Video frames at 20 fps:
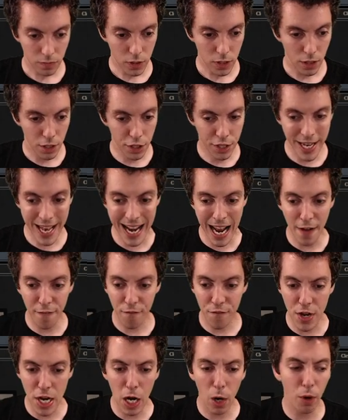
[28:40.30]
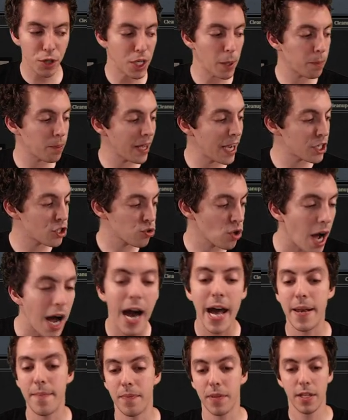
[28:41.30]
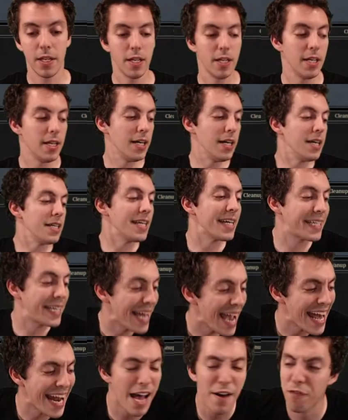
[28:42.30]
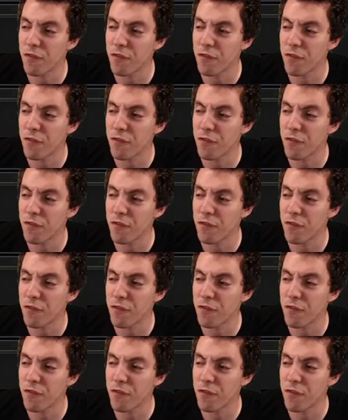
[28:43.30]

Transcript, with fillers: You can't have fear when you play Tron. You can't have